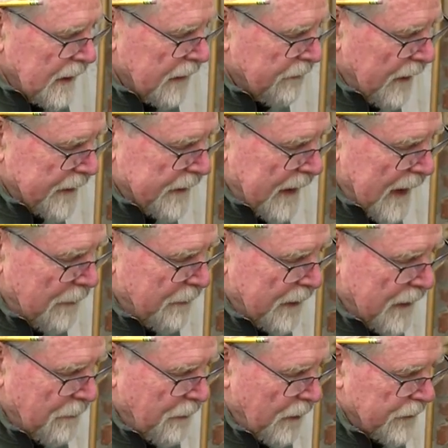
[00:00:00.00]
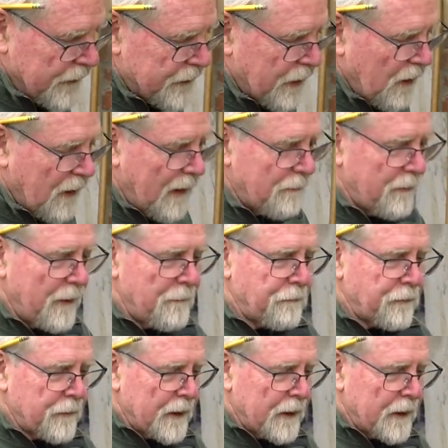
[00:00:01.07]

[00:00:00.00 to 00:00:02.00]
If I tap it up on the top,